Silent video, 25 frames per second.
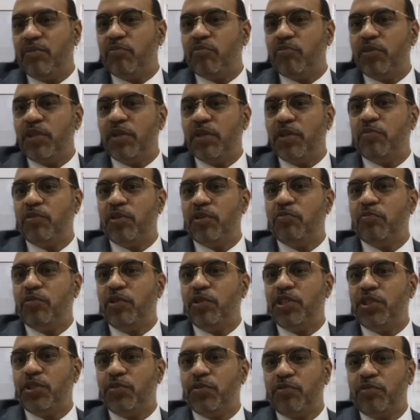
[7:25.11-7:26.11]
We
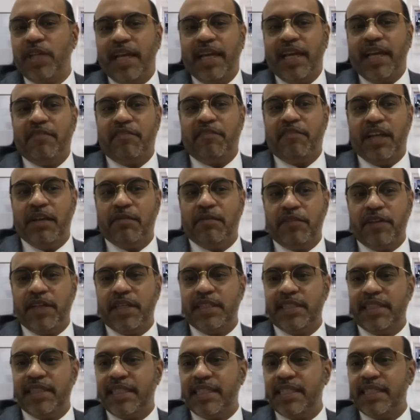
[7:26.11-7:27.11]
should have
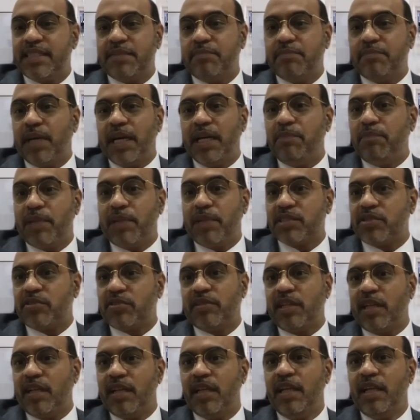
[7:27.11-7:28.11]
that is my
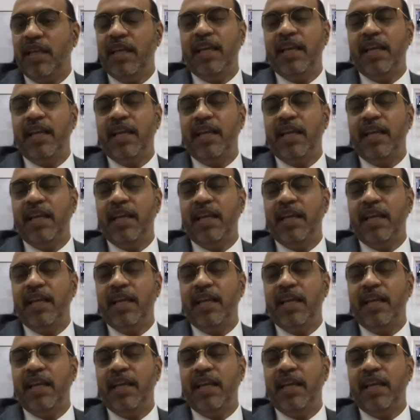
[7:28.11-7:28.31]
personal.